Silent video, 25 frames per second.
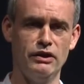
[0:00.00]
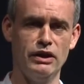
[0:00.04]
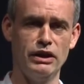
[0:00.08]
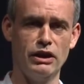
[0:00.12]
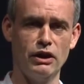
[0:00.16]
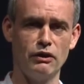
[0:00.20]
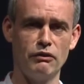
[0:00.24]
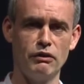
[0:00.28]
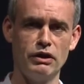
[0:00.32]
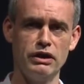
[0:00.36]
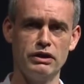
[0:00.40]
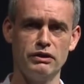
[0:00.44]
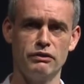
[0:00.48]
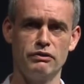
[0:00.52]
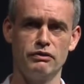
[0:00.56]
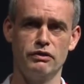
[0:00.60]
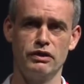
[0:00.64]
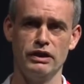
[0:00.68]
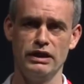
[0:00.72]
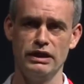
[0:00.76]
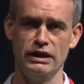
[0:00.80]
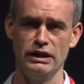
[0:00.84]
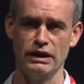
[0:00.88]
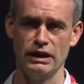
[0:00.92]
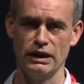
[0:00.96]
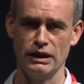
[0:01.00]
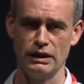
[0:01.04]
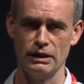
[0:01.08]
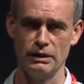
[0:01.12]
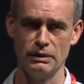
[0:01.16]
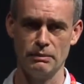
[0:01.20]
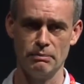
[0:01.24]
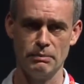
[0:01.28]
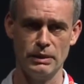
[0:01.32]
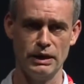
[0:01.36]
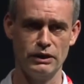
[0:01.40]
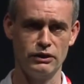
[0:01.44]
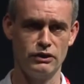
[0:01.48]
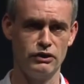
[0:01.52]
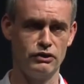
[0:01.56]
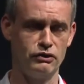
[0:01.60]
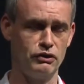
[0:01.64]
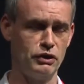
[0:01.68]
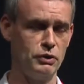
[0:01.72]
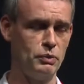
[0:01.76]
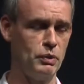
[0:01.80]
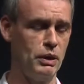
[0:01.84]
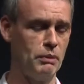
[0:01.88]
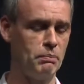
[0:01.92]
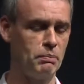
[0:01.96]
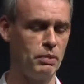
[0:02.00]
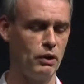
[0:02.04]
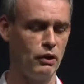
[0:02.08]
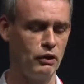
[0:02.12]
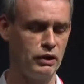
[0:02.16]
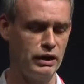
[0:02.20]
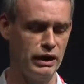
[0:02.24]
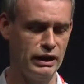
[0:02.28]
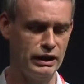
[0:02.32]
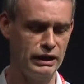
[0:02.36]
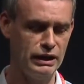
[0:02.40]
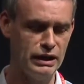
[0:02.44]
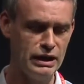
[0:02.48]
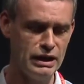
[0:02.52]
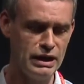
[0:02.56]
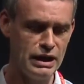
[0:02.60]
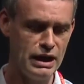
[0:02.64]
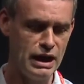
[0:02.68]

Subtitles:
they got rid of the mandatory web blocking